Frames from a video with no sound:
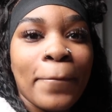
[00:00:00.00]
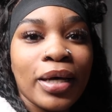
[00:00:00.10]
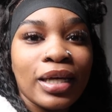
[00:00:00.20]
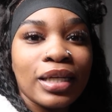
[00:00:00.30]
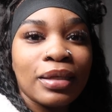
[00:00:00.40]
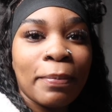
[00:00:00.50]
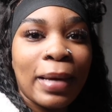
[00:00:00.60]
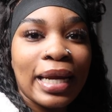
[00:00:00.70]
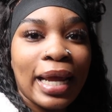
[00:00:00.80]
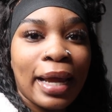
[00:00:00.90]
but
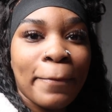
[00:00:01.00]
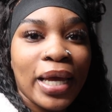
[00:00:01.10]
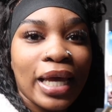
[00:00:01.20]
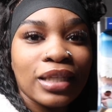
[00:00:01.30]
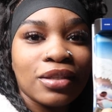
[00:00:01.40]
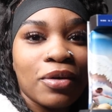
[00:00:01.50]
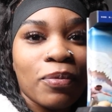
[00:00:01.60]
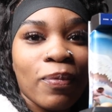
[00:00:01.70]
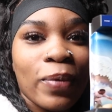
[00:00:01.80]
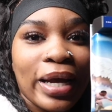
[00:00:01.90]
my dad passed
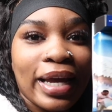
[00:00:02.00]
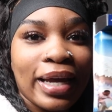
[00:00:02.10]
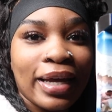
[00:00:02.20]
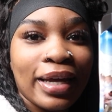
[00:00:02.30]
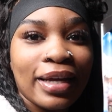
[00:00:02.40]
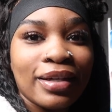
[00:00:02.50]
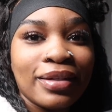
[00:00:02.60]
away